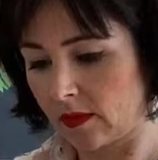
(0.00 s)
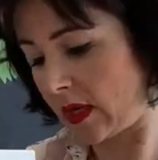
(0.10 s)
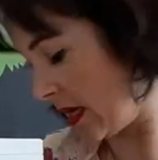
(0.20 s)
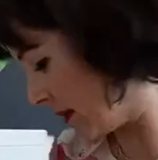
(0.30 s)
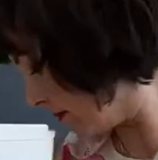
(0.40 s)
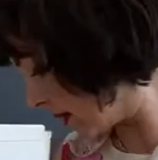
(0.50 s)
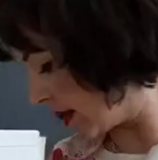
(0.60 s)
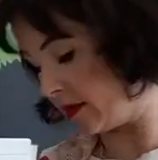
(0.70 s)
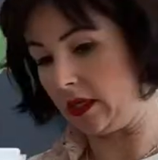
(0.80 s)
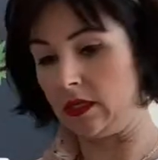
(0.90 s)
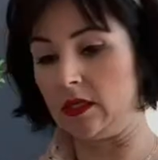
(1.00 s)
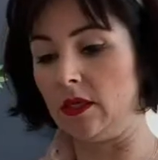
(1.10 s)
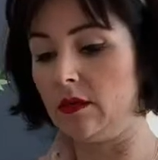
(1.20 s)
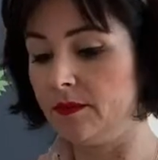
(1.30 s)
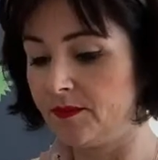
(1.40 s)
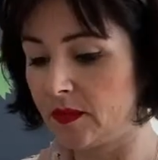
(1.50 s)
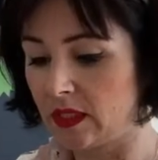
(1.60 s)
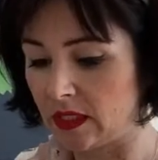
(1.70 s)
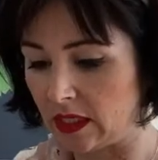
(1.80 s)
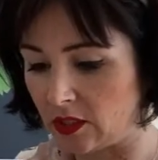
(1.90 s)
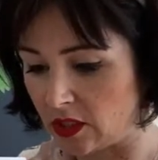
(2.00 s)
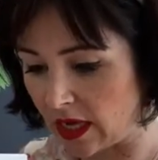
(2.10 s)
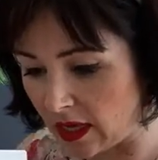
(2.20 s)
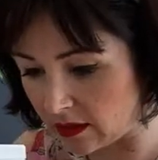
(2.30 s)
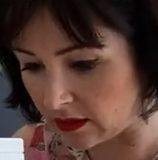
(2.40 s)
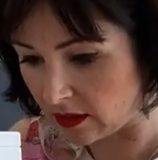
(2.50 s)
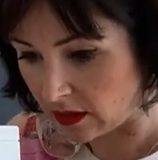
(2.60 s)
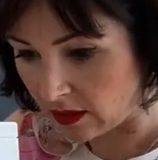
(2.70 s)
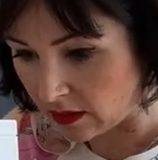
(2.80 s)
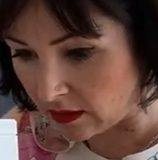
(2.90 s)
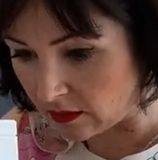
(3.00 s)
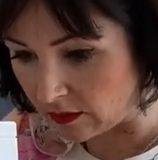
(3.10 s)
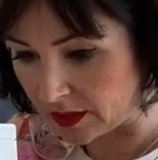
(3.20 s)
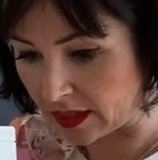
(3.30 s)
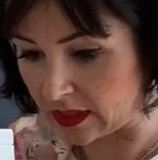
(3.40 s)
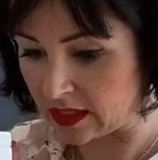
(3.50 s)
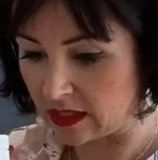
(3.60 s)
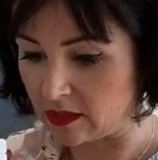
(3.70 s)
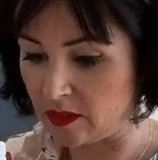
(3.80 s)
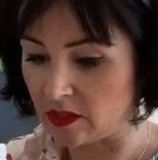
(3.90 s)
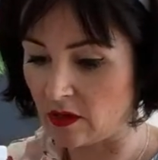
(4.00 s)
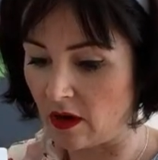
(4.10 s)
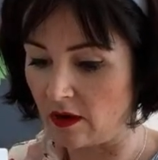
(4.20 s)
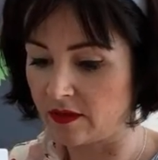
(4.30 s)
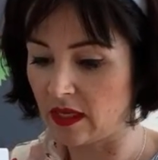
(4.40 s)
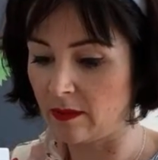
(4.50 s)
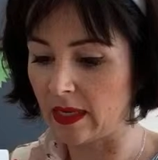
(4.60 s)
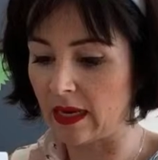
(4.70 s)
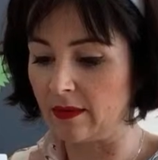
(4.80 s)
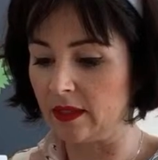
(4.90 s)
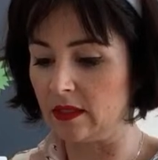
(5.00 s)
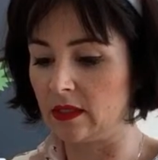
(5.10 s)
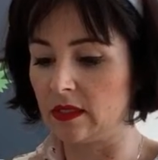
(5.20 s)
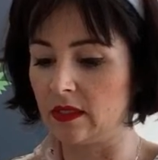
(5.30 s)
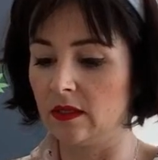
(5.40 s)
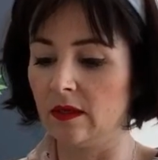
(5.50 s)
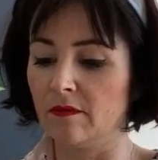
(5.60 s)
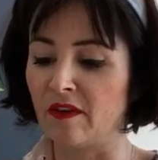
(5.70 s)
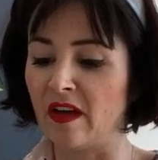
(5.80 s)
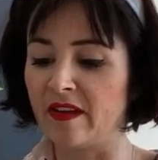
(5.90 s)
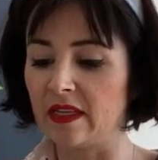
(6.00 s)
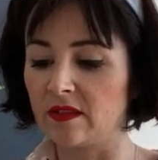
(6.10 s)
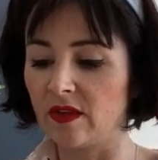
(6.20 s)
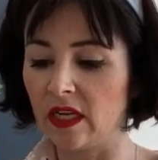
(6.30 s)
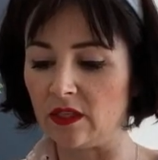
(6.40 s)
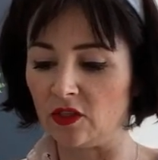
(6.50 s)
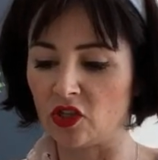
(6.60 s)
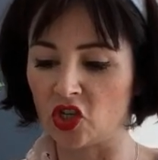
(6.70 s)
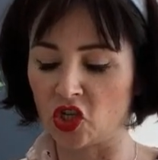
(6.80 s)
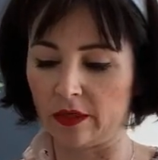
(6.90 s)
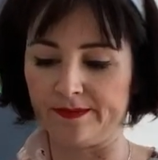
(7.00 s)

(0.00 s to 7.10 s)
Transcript: I'm going to stitch that with a centimetre and a half seam allowance, 5/8 of an inch.